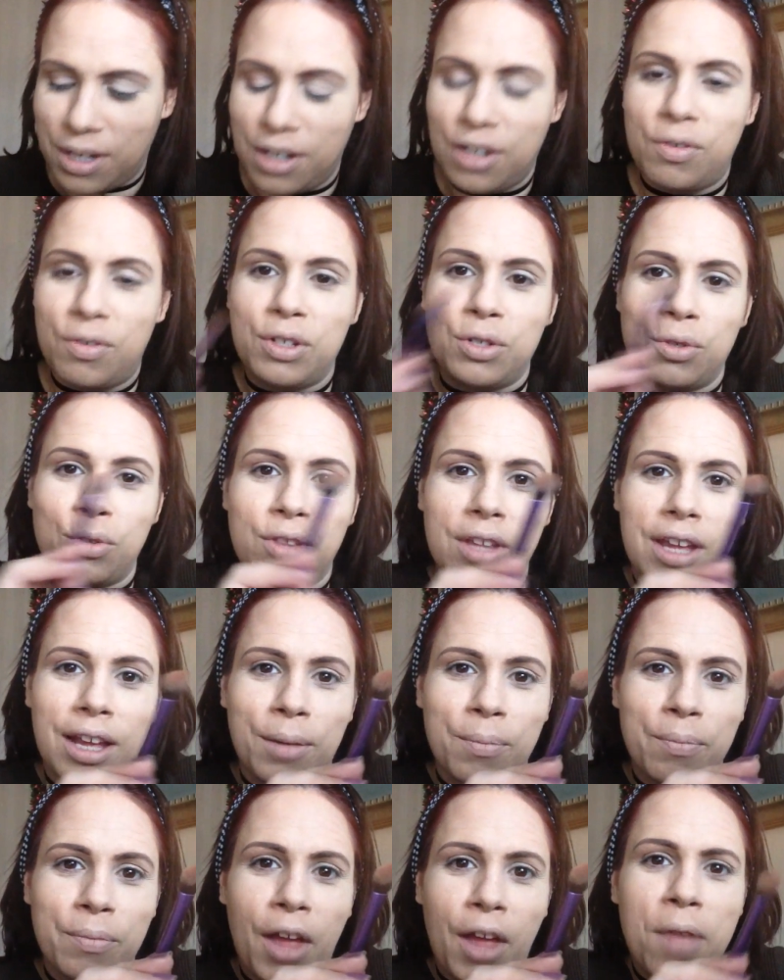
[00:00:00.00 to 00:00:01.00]
an individual
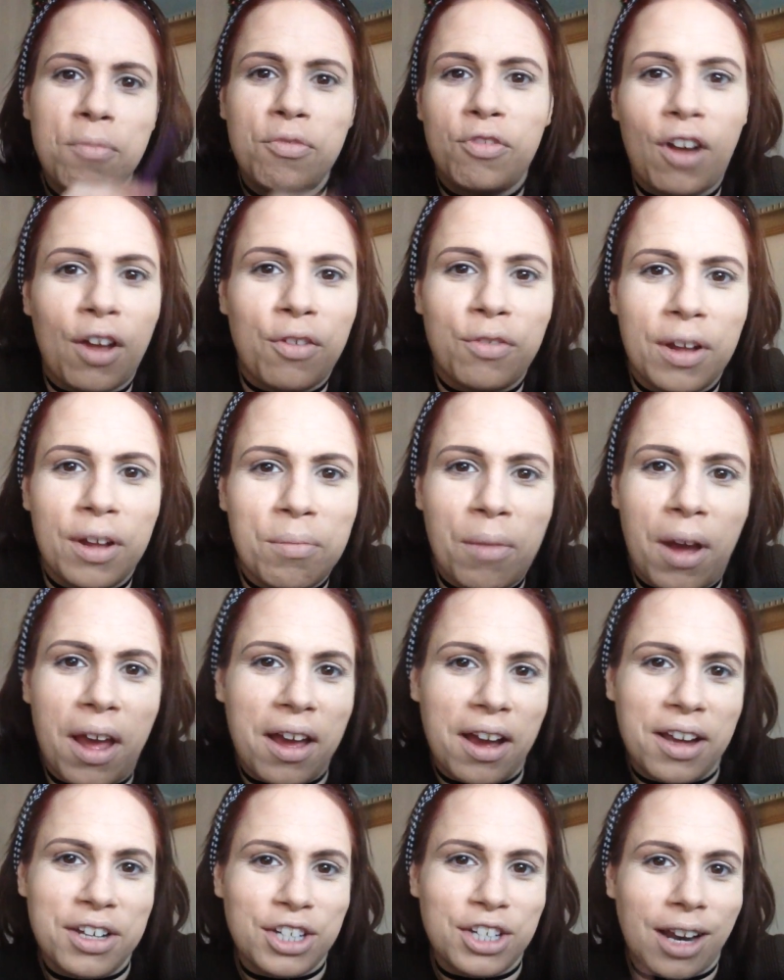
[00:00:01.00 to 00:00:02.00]
thing. I'm fluffing my
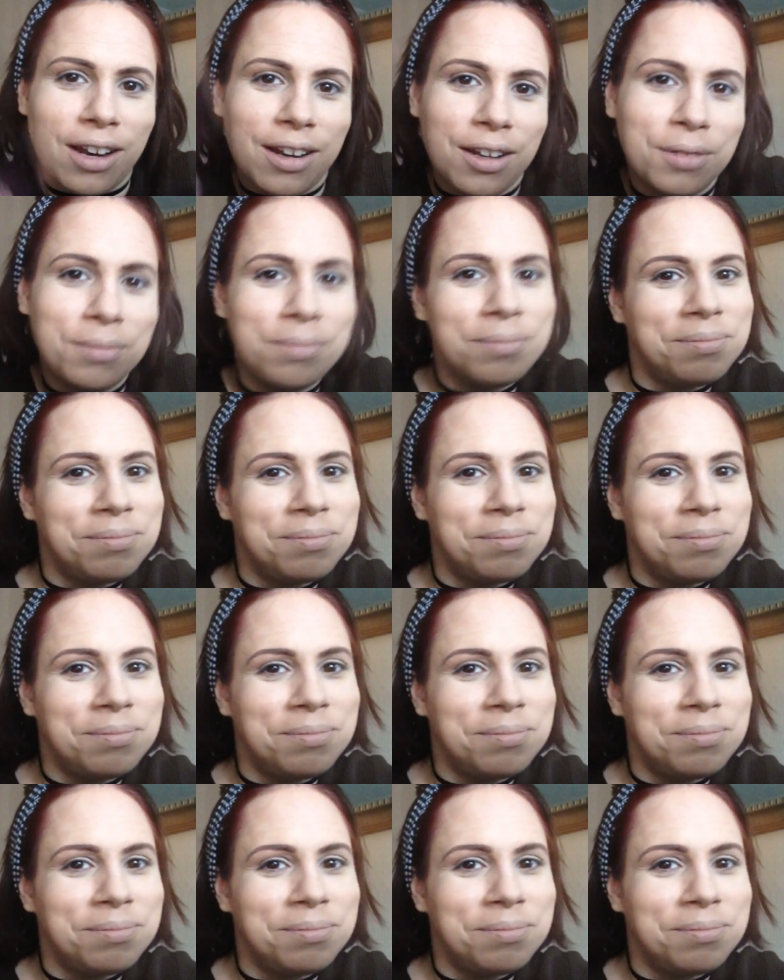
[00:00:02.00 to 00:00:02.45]
eyeshadow.